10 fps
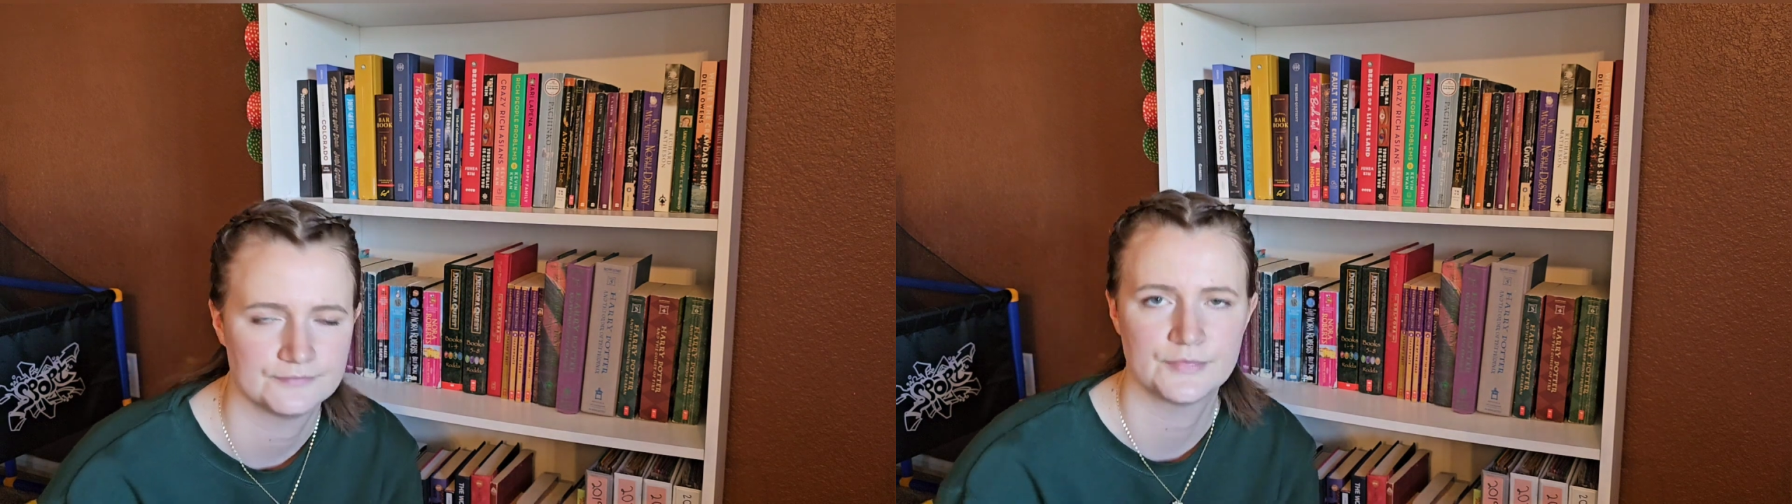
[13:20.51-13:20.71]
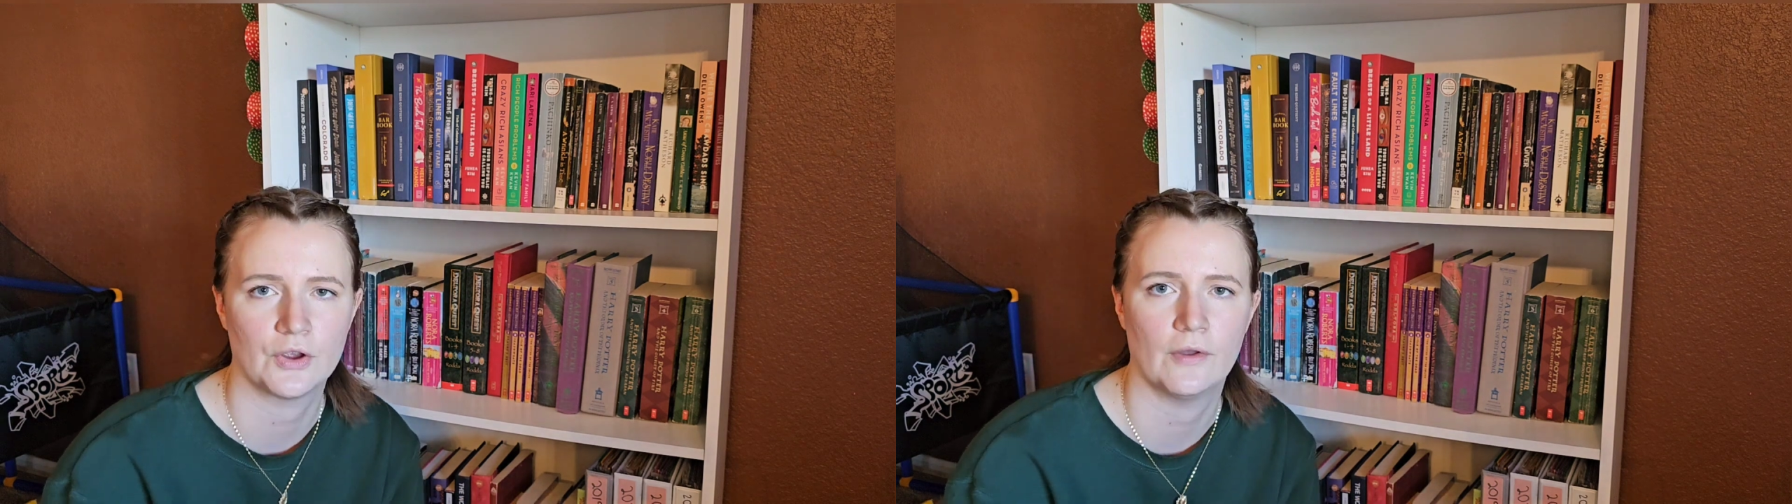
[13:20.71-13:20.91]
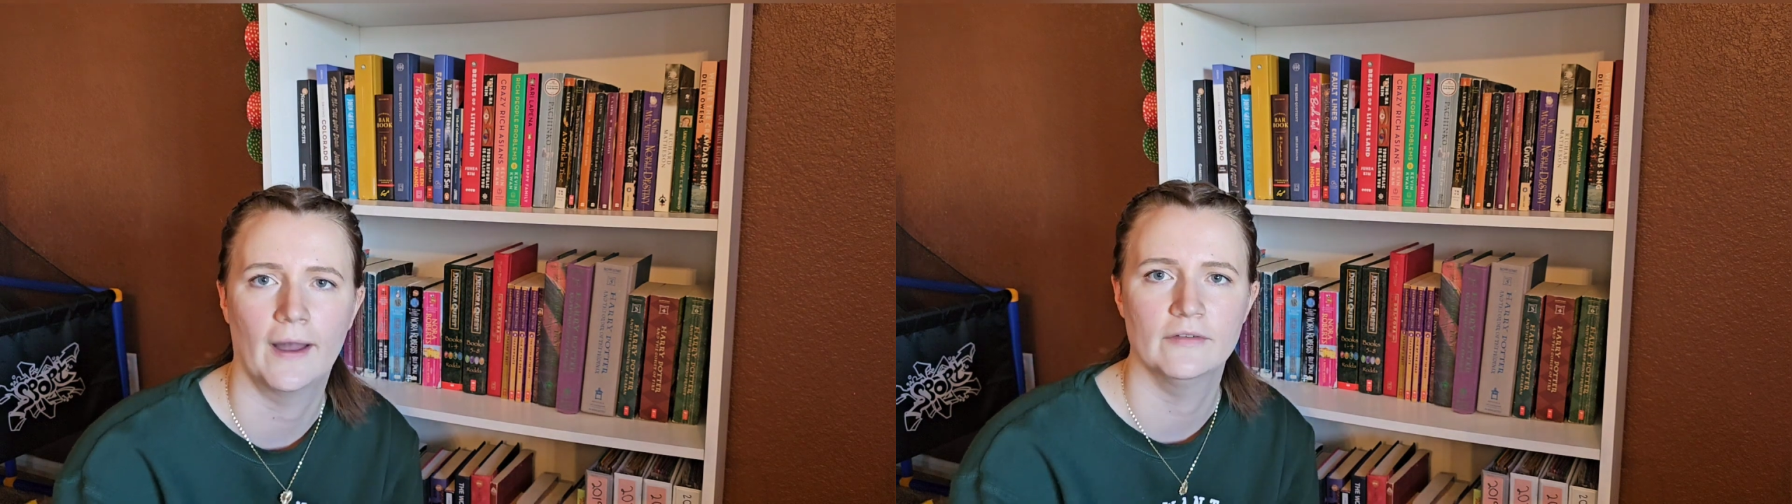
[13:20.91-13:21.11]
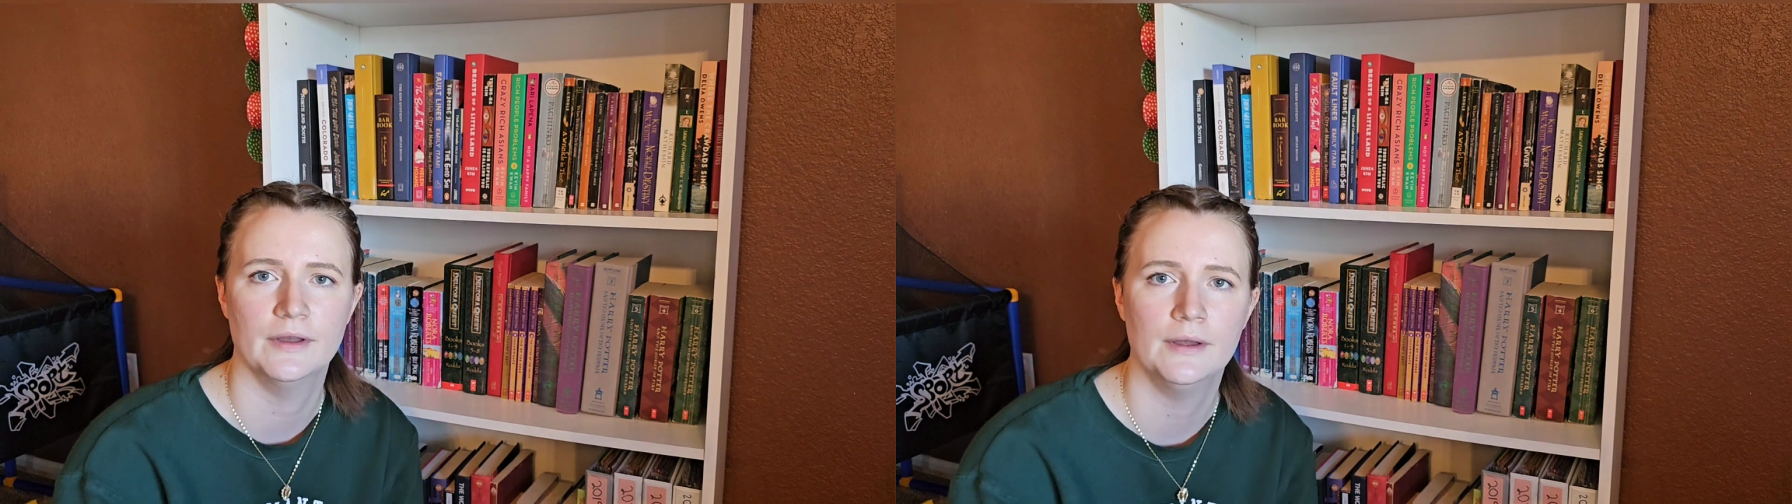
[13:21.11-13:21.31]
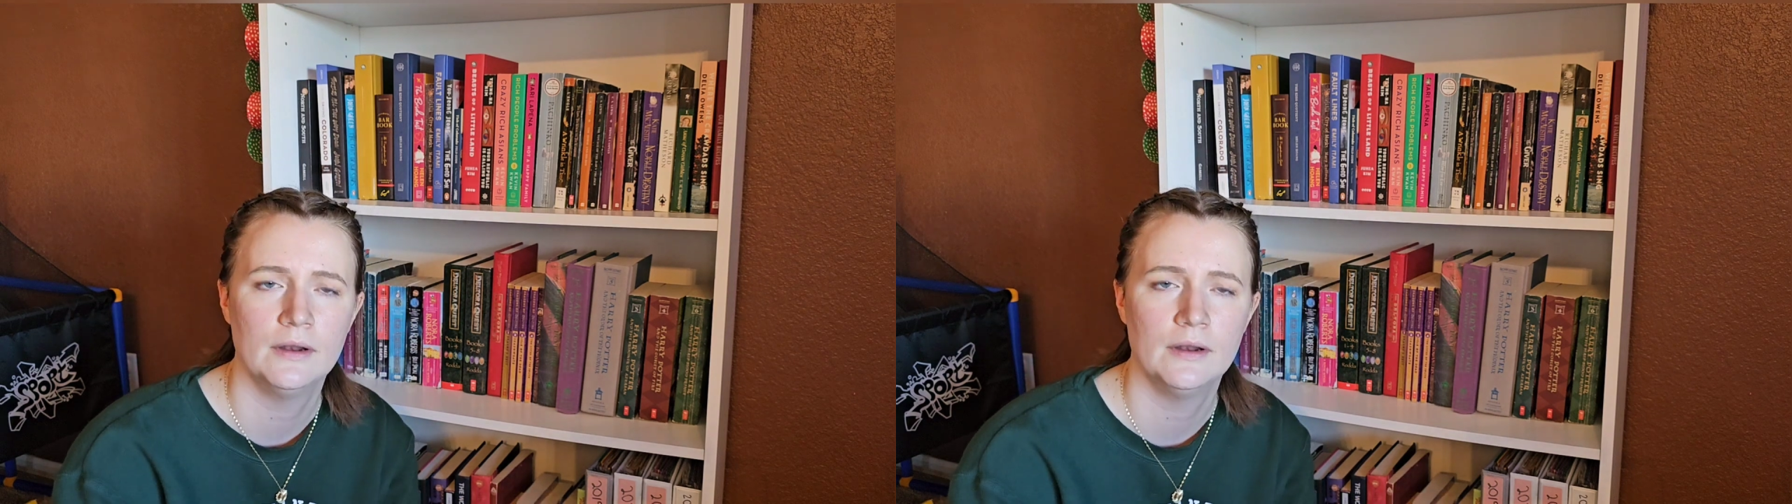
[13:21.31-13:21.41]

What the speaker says: There you have it.